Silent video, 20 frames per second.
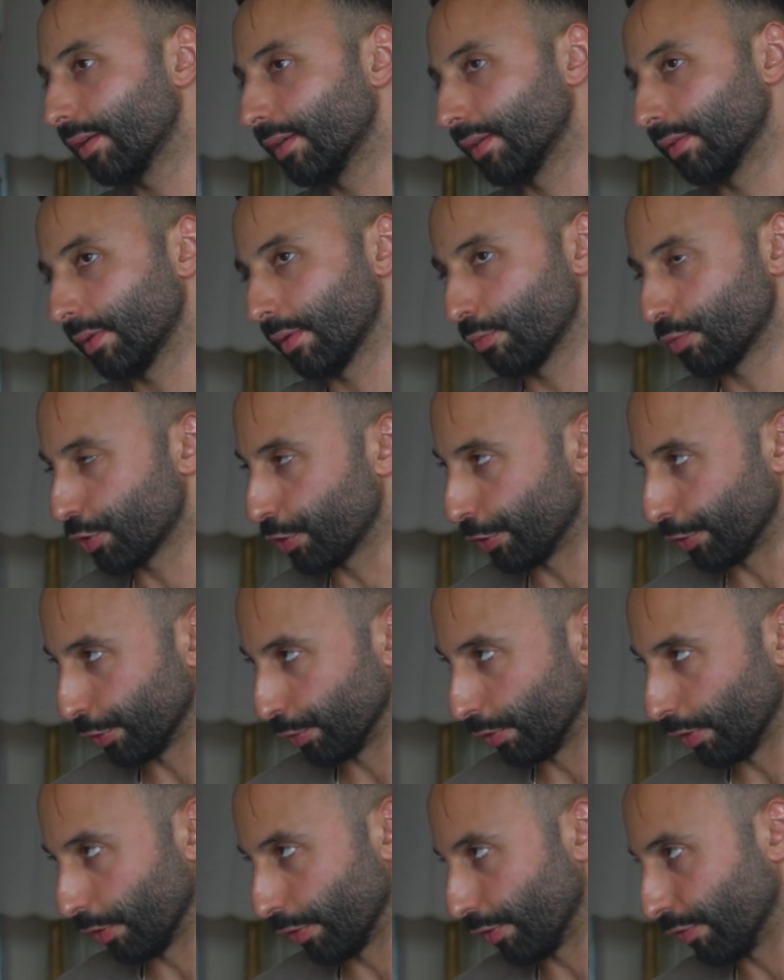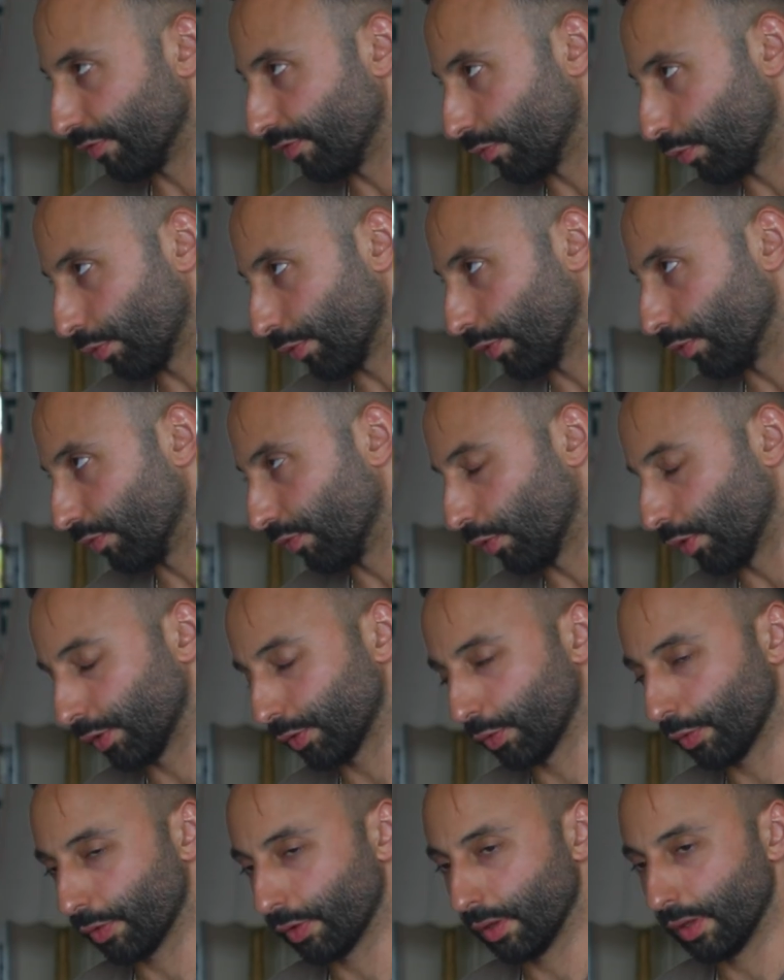I'm sure you know, you've
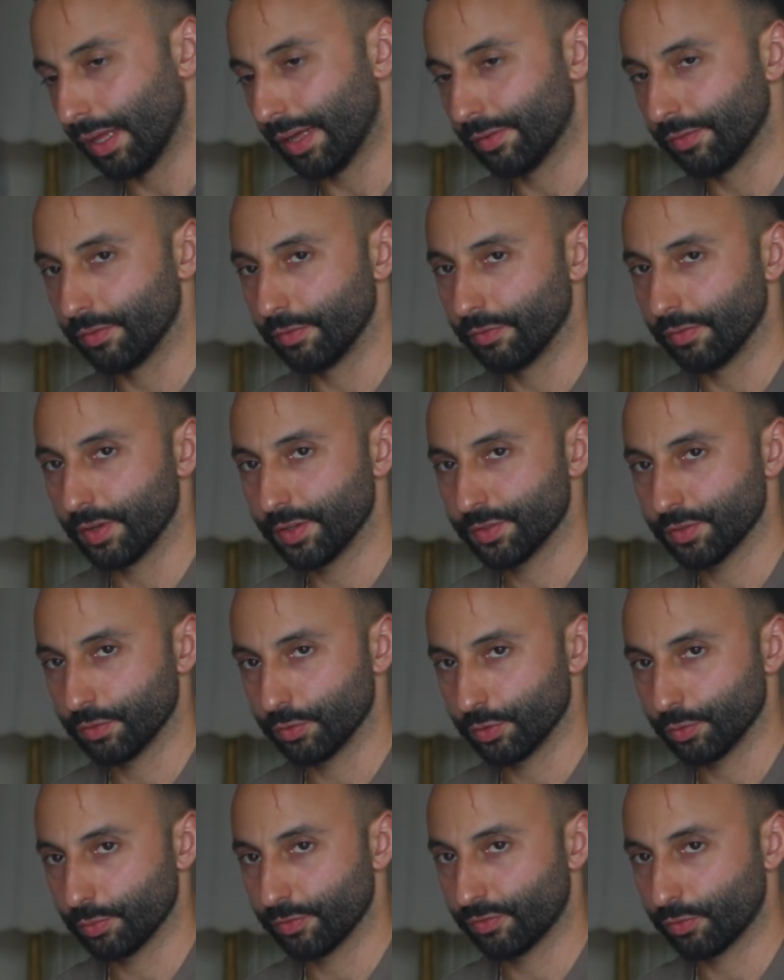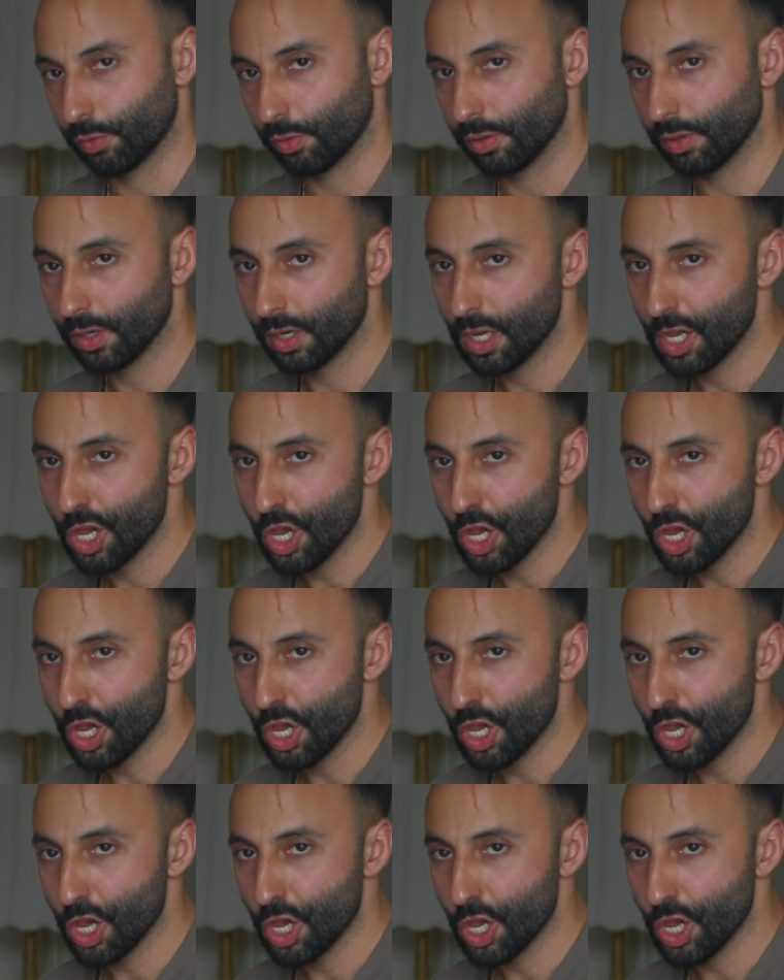worked with a lot of investors before.